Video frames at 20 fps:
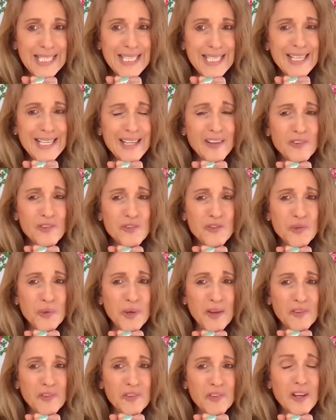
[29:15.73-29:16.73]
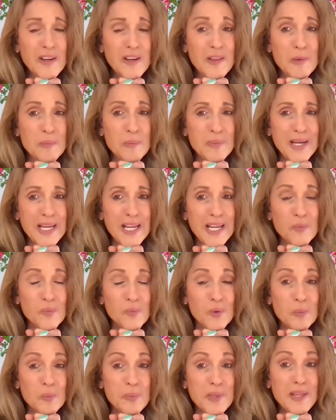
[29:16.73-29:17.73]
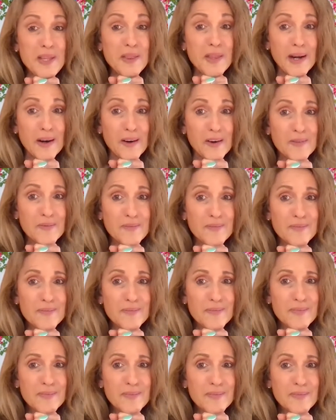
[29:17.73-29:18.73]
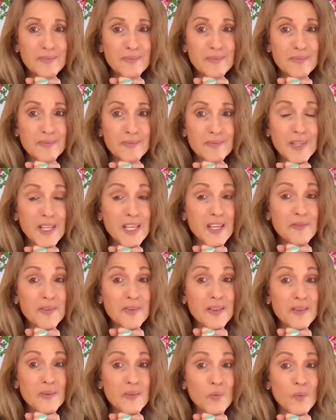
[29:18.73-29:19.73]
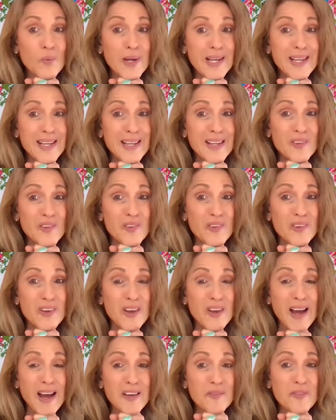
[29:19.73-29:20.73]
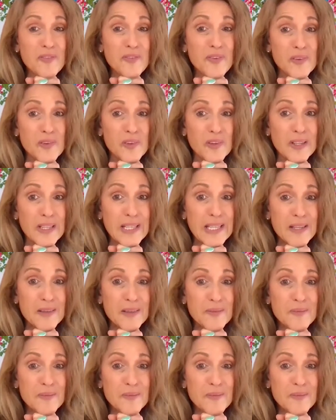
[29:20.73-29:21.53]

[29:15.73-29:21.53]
It's trusting the money will be there, even when it's not physically.